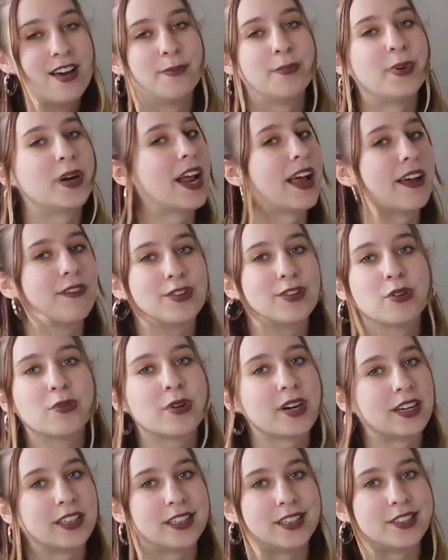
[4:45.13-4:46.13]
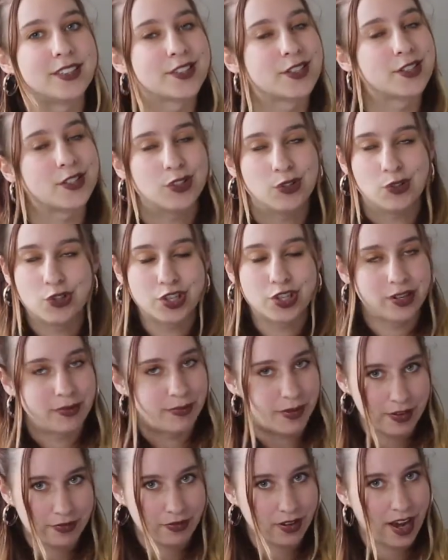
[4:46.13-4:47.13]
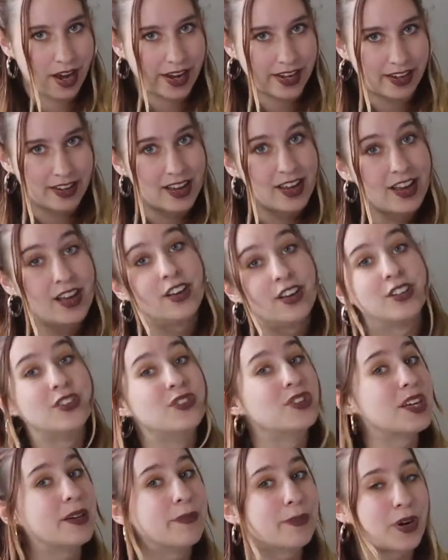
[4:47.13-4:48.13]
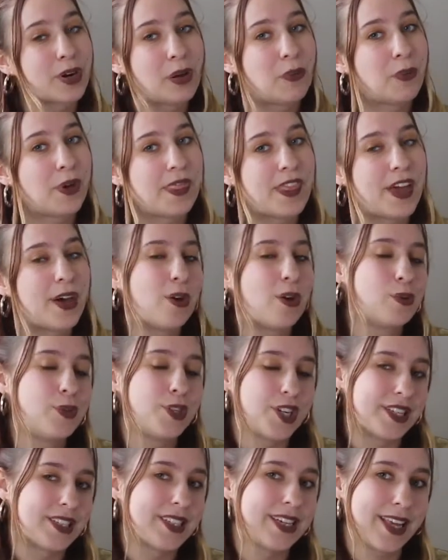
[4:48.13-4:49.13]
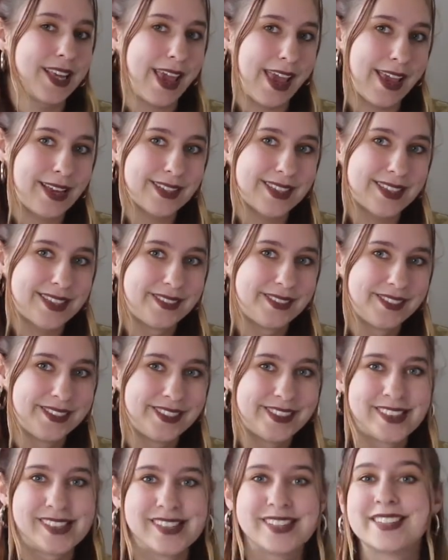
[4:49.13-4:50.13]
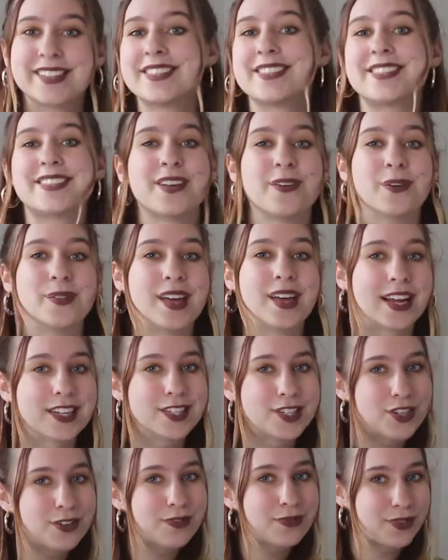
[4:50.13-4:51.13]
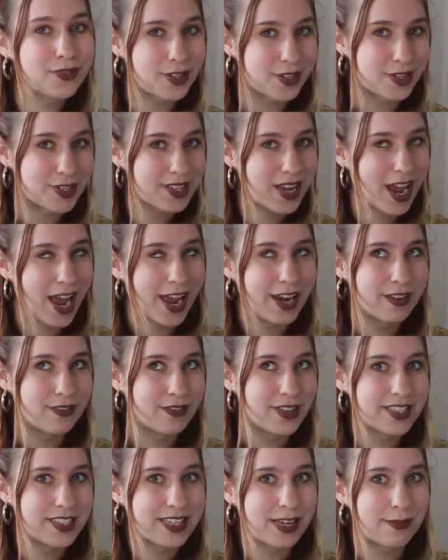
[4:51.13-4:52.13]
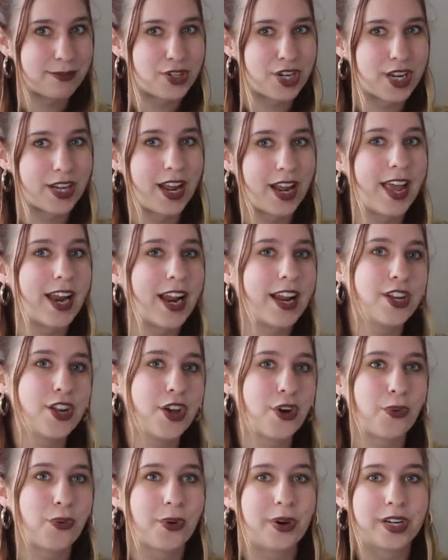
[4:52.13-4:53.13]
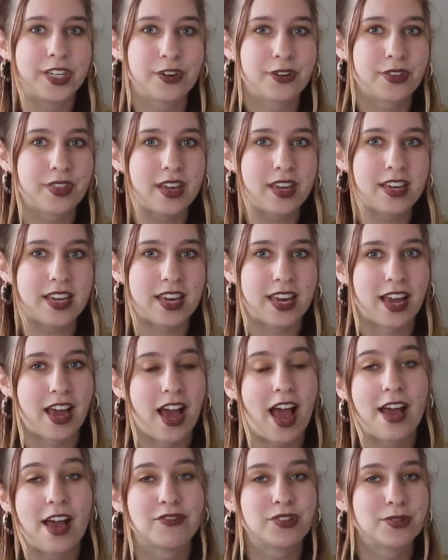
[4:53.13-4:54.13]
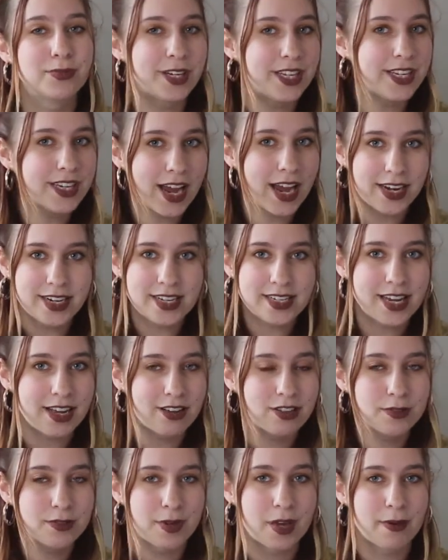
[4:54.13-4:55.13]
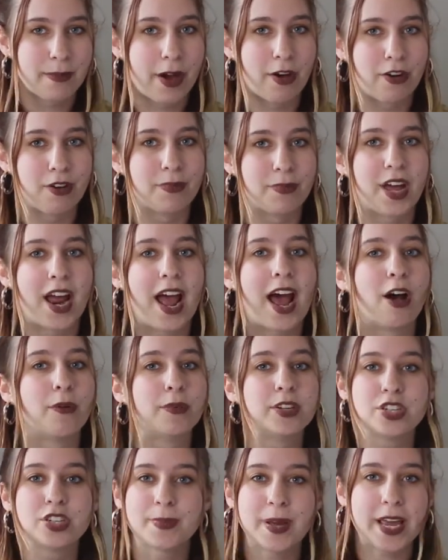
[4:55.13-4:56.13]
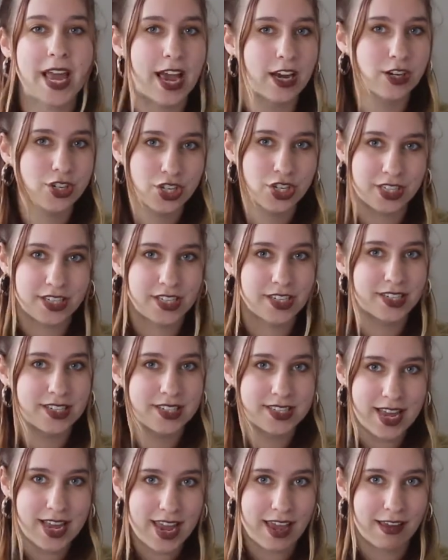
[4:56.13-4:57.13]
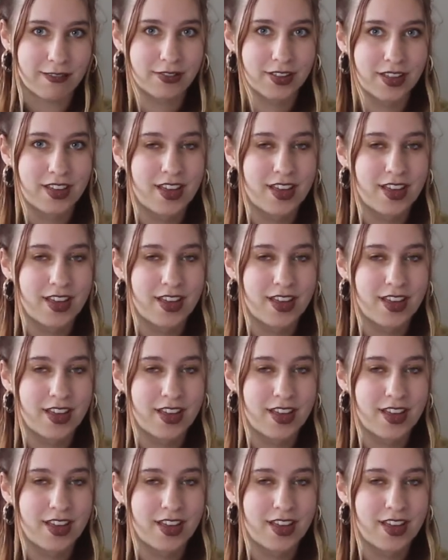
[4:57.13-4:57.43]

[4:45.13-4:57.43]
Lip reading: But everywhere else, you should be fine. You can bring one though, just in case. So that's your first kind of exemption. And I know what you're thinking. Everybody kind of tells me about it, but how much am I actually gonna save?